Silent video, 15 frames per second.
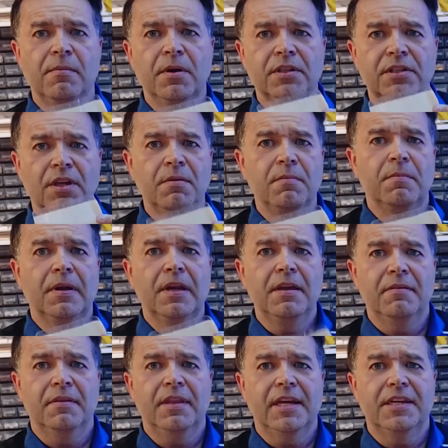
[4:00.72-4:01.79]
I don't
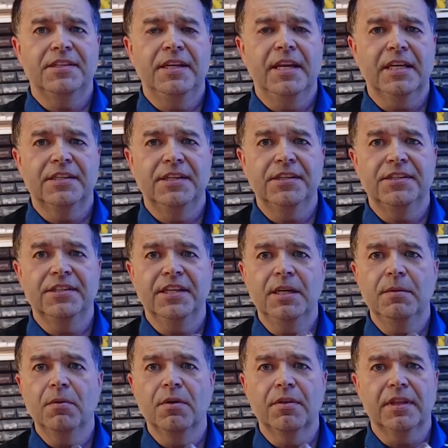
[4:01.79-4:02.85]
believe that that's in existence
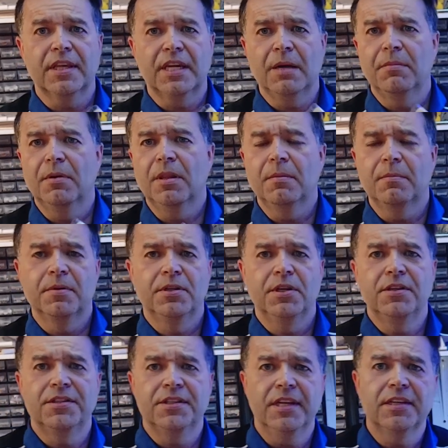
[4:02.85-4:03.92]
anymore. I think the company that
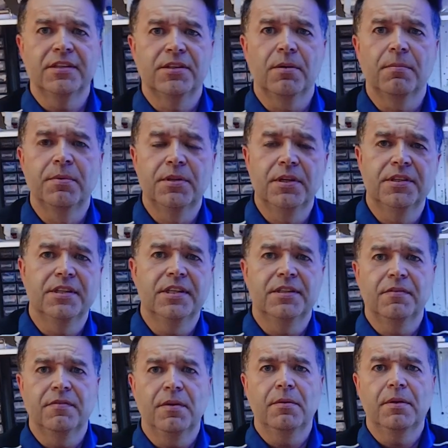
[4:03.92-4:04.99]
produced it stopped producing this
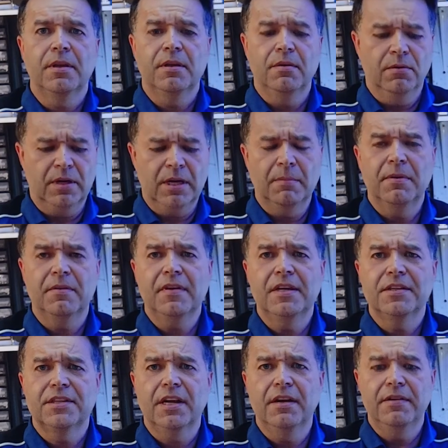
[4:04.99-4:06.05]
a couple of
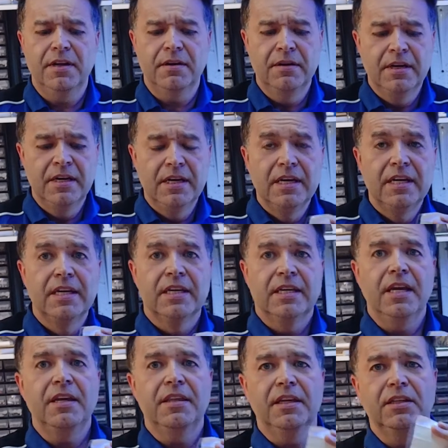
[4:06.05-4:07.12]
years ago. Now,
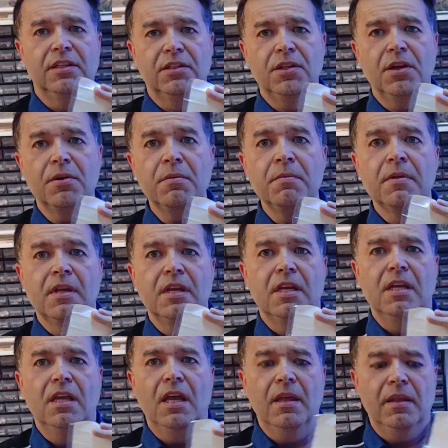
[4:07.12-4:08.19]
key thing to do,
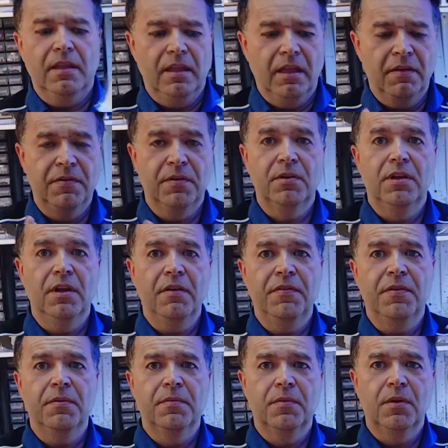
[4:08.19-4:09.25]
if
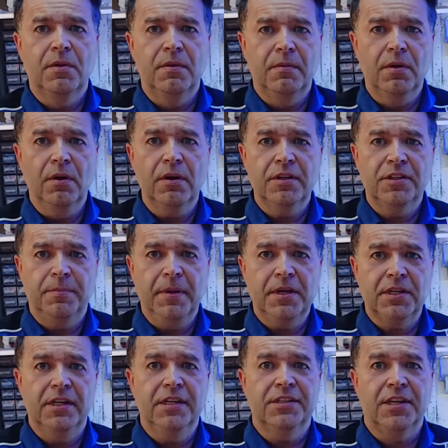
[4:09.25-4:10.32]
you've got a
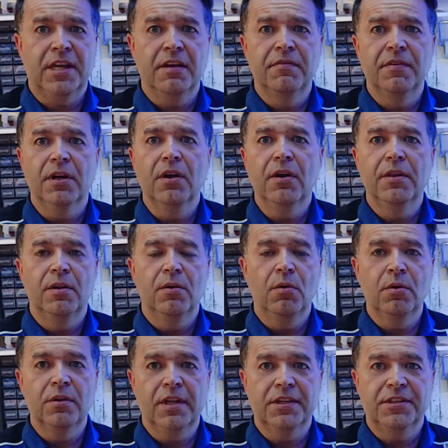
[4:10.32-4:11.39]
specialist covering iron,
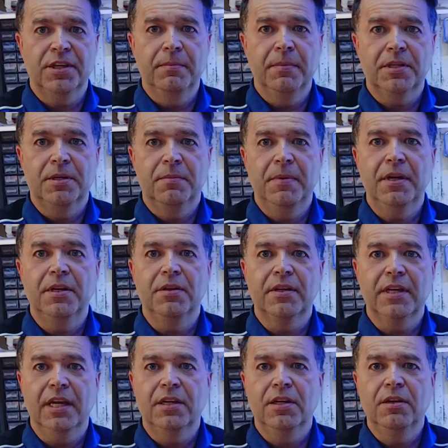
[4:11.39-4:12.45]
that's so much the better. You
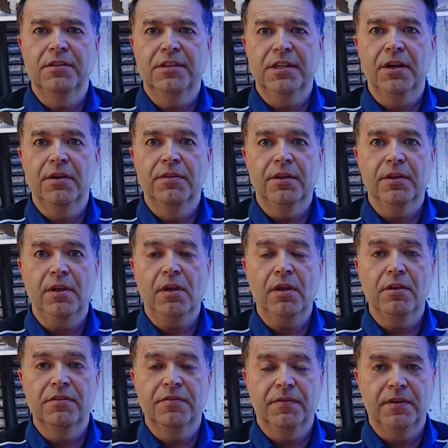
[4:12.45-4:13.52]
can use the iron that you
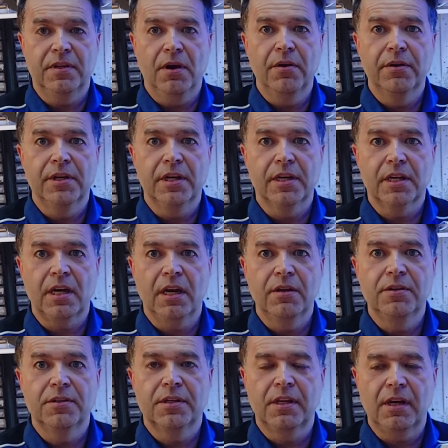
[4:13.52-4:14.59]
use to iron your
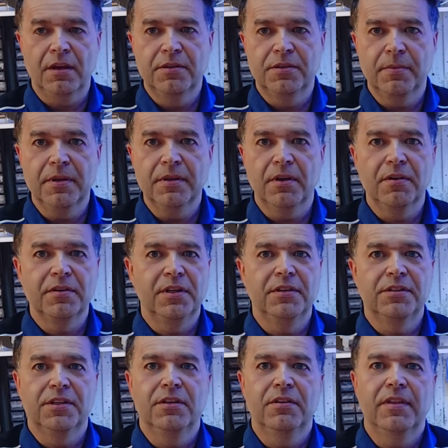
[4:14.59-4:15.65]
clothes with. I used
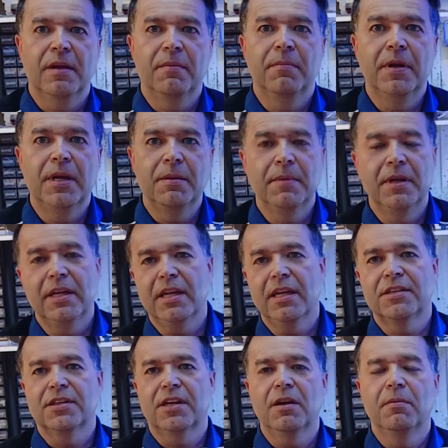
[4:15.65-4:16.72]
to do that many
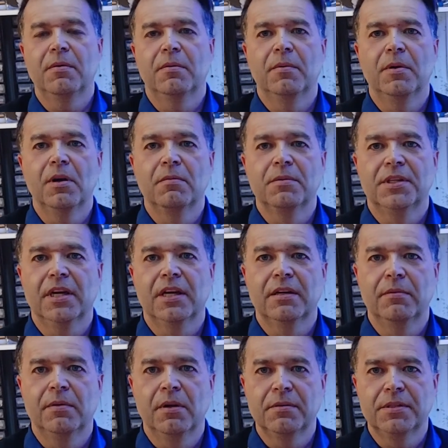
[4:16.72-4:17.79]
years ago when I was
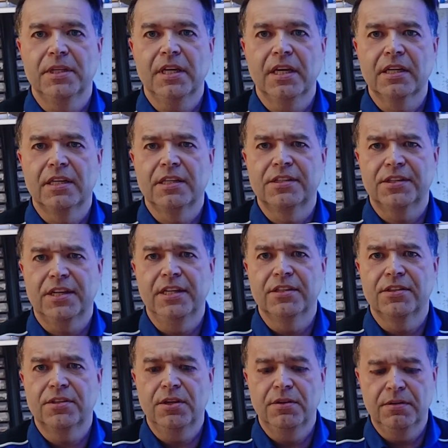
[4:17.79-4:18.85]
a young and skint
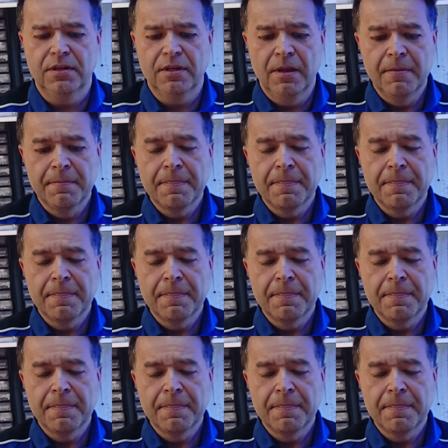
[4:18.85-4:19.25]
student.